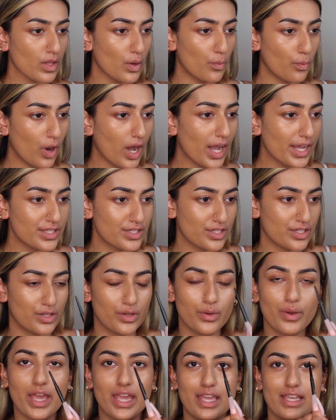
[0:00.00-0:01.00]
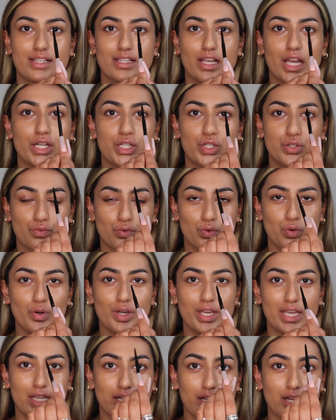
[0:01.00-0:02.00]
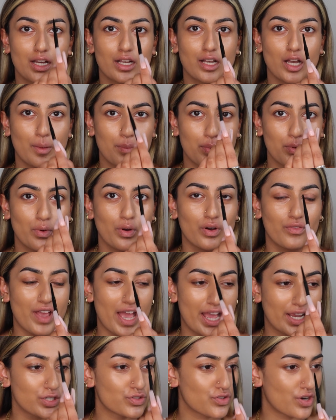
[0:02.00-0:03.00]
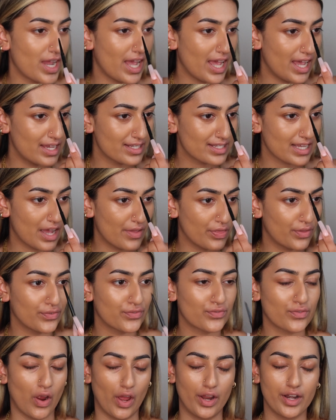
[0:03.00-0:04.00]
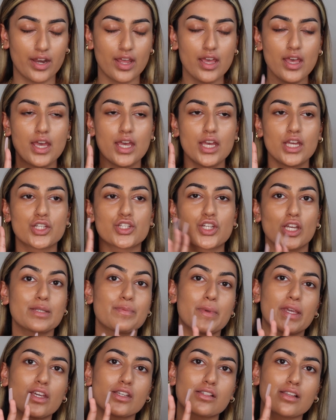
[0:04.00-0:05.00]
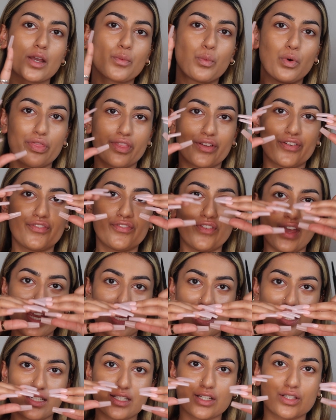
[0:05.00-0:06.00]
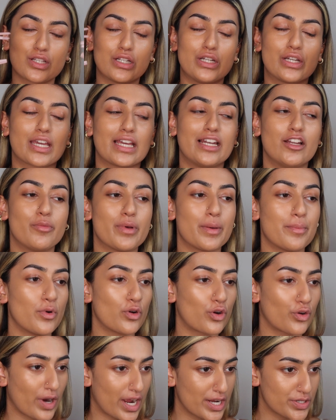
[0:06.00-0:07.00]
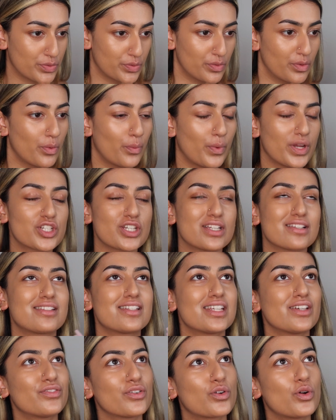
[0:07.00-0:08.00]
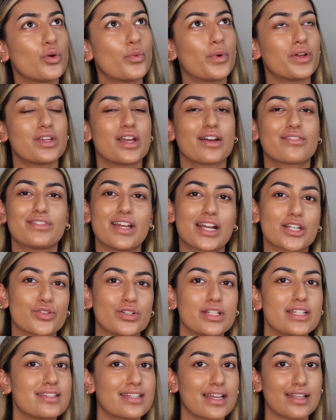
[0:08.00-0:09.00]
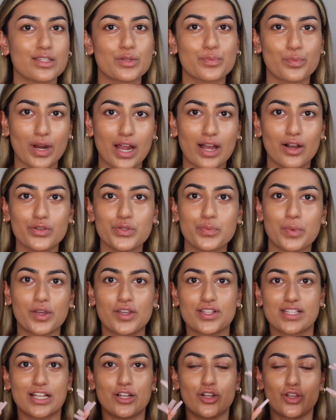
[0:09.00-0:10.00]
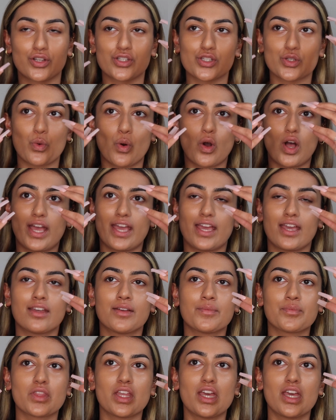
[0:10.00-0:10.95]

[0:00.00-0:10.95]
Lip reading: what I do is I draw in a couple of extra hairs at the front, just because I want the fade to look a little bit more gradual, which is difficult when you have naturally dense brows because it looks quite